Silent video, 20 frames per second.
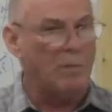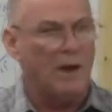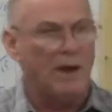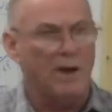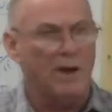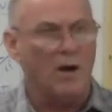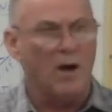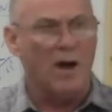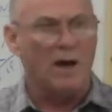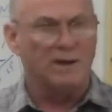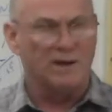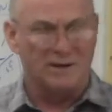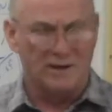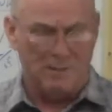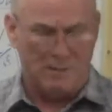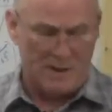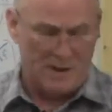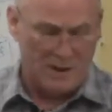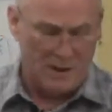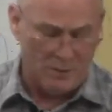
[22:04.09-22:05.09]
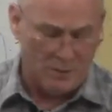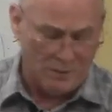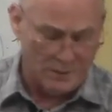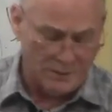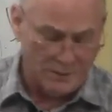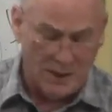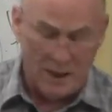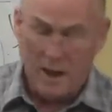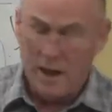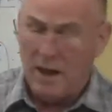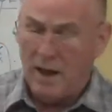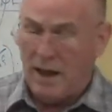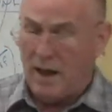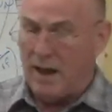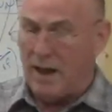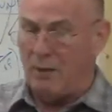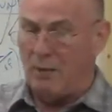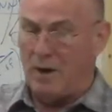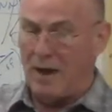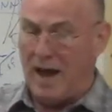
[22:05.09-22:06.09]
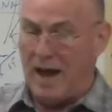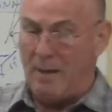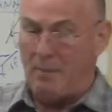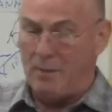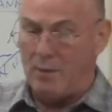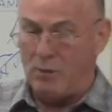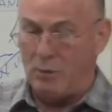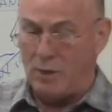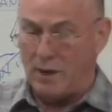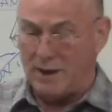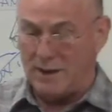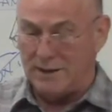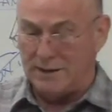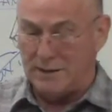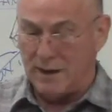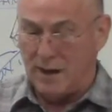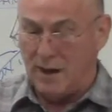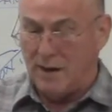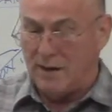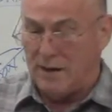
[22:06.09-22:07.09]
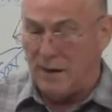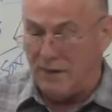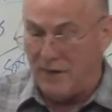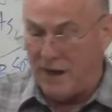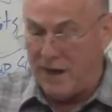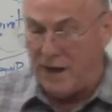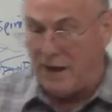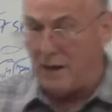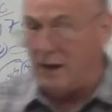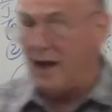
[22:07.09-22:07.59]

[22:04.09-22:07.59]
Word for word: Pentecost, and some of the other ones. And what happened was that they